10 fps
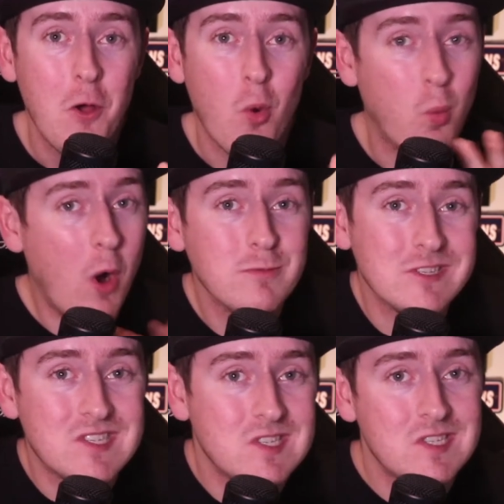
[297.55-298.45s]

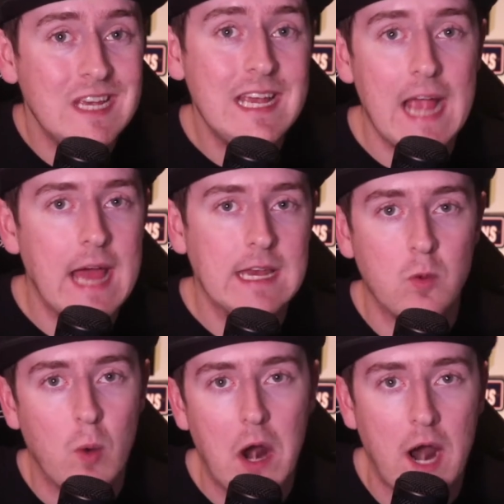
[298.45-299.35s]
won't see
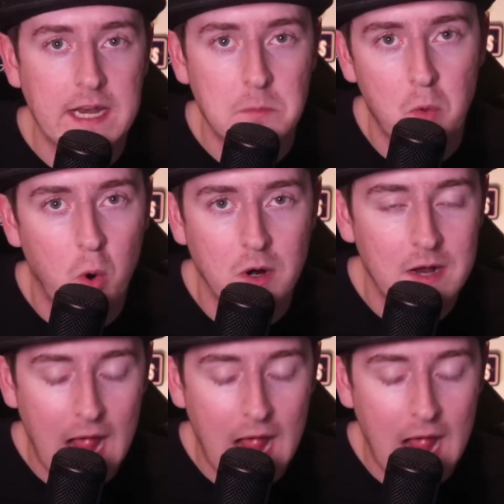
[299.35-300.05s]
anywhere anymore.